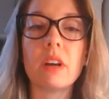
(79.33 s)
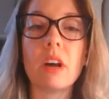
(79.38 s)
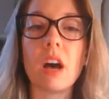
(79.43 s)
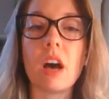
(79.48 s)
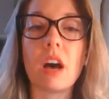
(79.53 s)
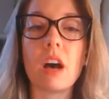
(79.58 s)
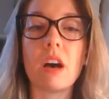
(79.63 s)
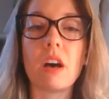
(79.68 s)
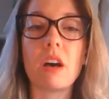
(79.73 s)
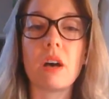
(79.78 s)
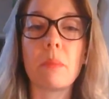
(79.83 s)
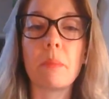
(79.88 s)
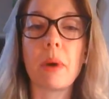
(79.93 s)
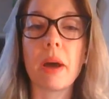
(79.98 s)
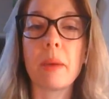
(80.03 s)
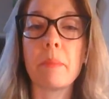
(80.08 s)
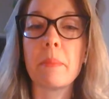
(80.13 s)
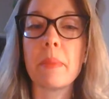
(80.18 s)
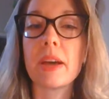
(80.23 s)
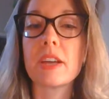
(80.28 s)

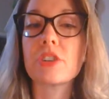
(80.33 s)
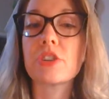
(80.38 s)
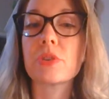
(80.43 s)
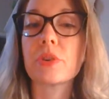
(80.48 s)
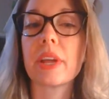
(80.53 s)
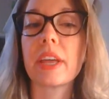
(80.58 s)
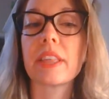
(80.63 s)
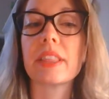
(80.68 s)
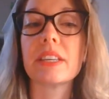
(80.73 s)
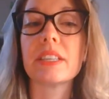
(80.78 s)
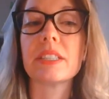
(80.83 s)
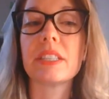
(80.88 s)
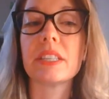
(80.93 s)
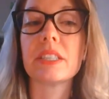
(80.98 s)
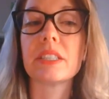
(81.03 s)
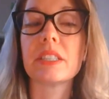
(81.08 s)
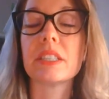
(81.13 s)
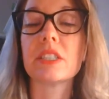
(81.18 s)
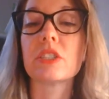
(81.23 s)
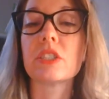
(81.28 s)
by measuring the
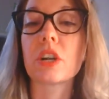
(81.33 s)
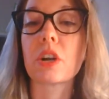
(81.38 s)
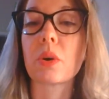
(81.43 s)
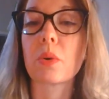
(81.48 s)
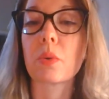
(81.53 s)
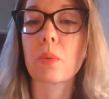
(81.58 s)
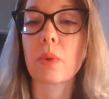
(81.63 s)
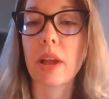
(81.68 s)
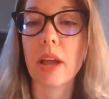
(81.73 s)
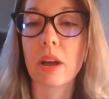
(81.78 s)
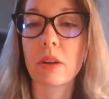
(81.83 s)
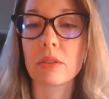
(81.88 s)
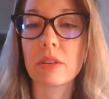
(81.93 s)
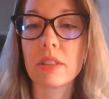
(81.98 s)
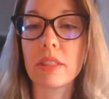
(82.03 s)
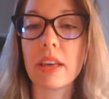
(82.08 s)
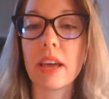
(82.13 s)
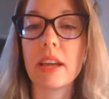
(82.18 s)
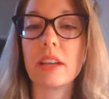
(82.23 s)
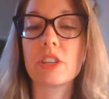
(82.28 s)
distance around
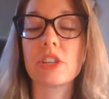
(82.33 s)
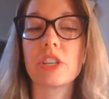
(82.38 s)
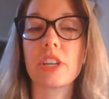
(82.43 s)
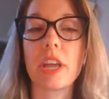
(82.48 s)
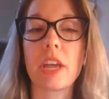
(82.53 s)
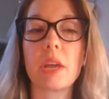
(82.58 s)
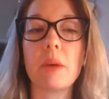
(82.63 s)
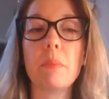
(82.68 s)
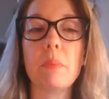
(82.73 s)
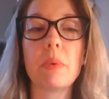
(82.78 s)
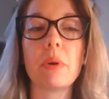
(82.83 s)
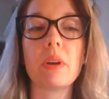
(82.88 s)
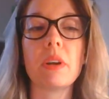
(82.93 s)
that shape.